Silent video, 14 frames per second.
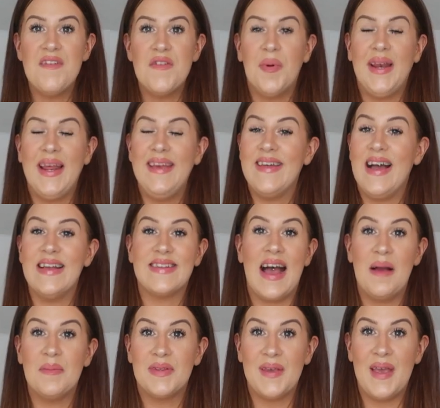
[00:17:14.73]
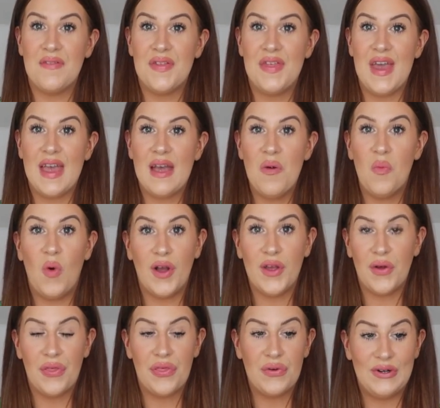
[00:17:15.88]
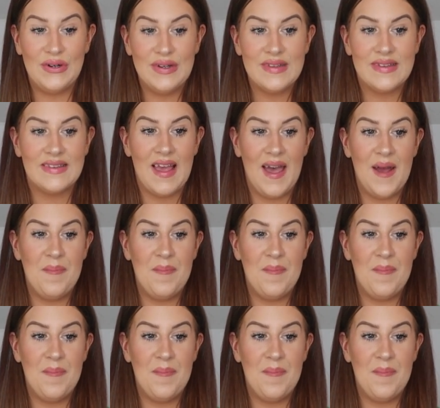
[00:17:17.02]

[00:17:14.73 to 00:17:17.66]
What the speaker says: everybody, that is absolutely everything. What are your thoughts?